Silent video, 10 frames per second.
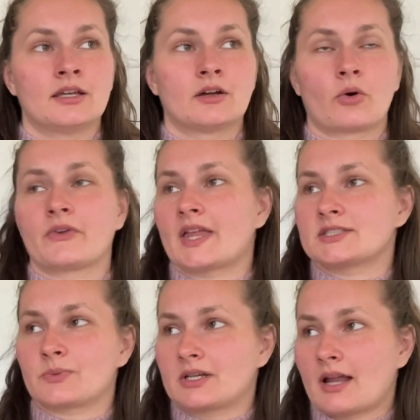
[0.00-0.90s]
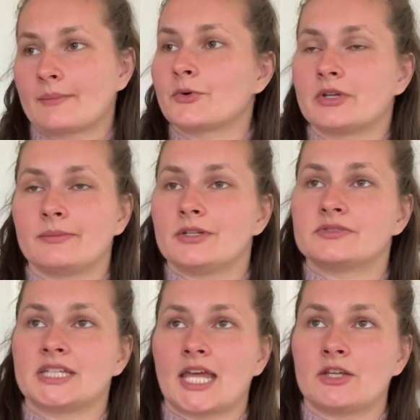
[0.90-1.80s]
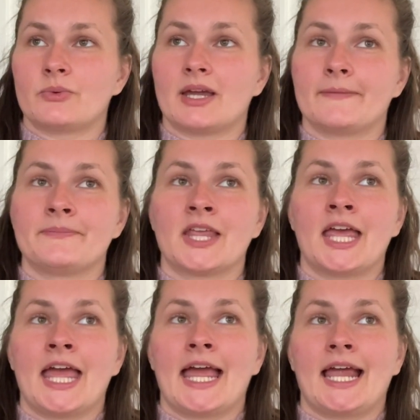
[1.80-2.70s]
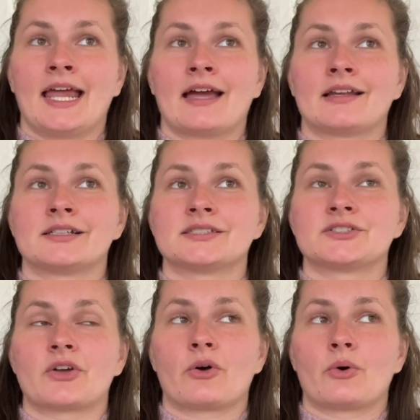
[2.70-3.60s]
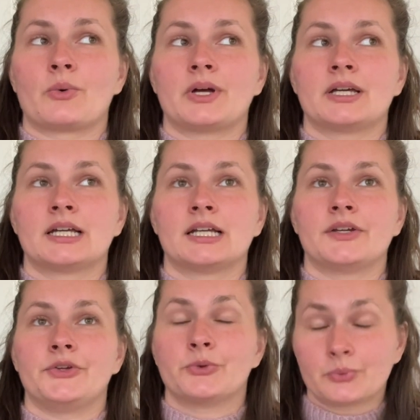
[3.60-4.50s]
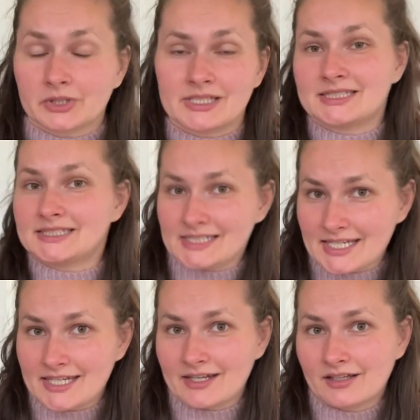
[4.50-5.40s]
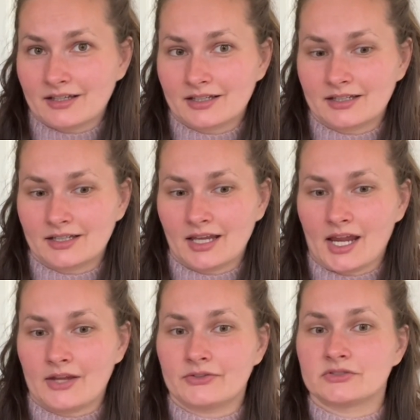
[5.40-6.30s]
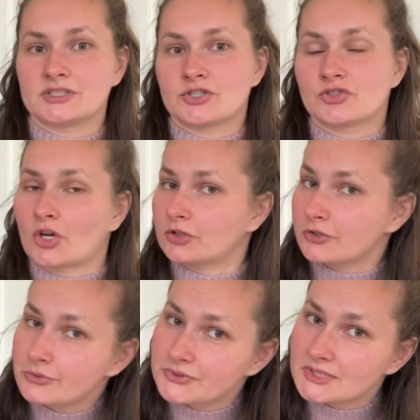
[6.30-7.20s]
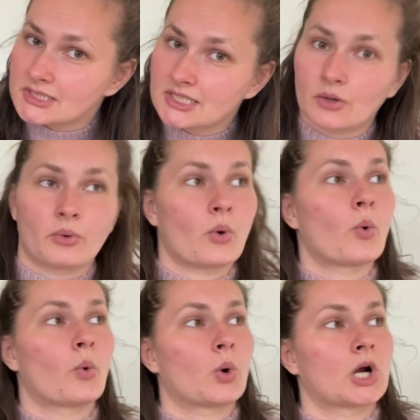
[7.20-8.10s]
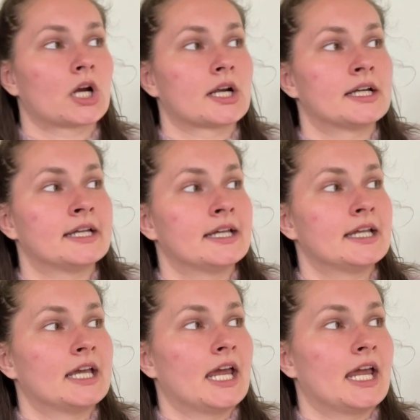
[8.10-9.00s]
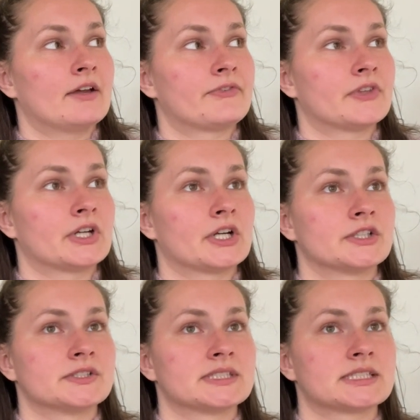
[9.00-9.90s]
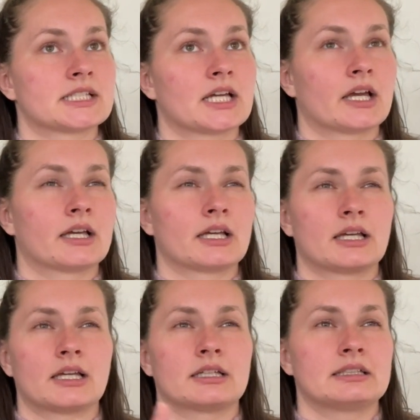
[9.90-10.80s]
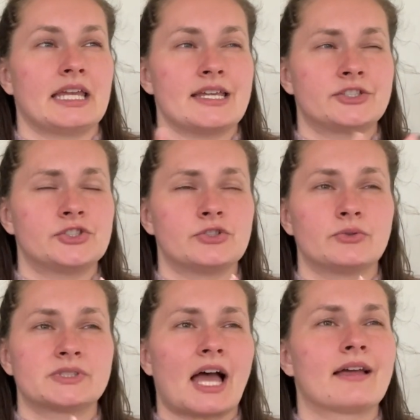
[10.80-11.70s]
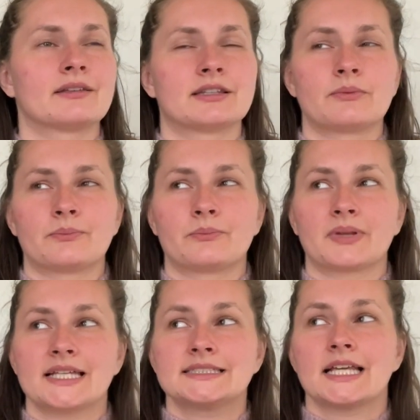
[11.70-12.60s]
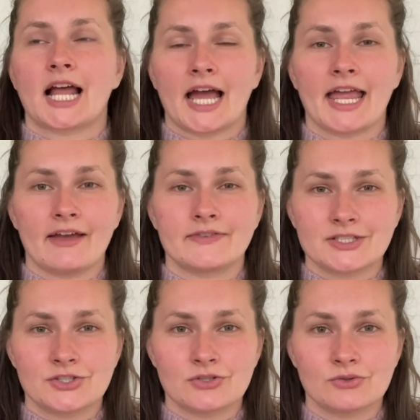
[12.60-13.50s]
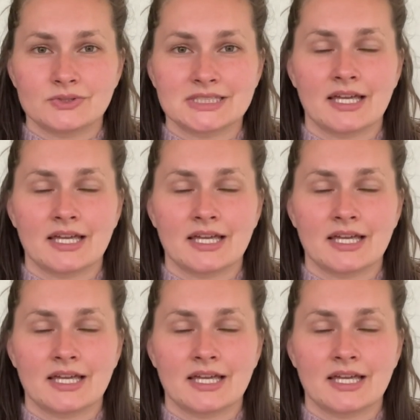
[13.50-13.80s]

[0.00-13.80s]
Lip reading: or that's what I'm going to be using anyway. And so you really see if your stitches are loose or if there's issues. The place that I have issues